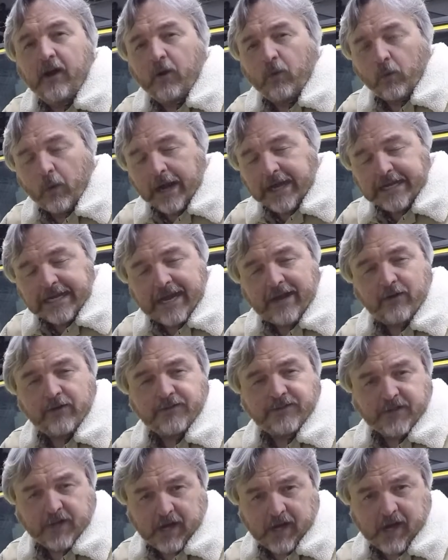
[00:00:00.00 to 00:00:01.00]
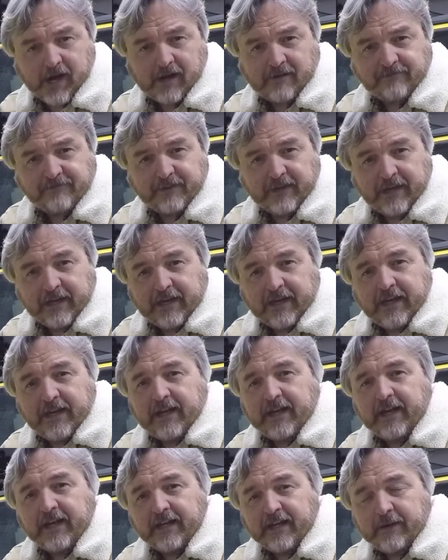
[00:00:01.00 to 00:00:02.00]
Right now it's off,
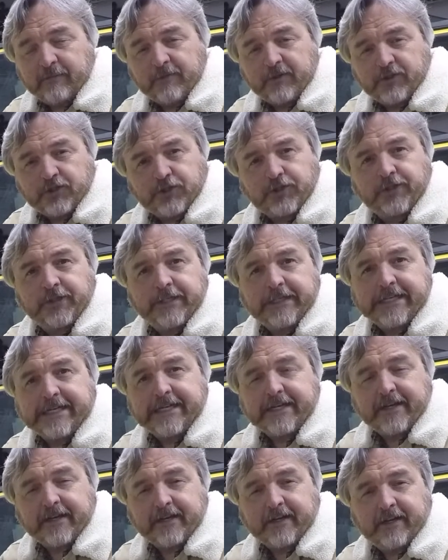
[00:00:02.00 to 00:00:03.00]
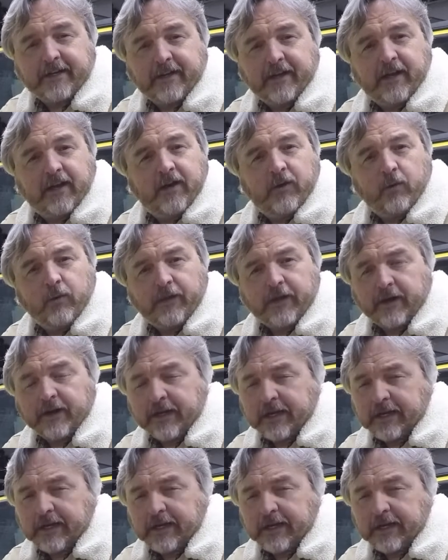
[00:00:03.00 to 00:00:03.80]
and I'm going to turn it on without any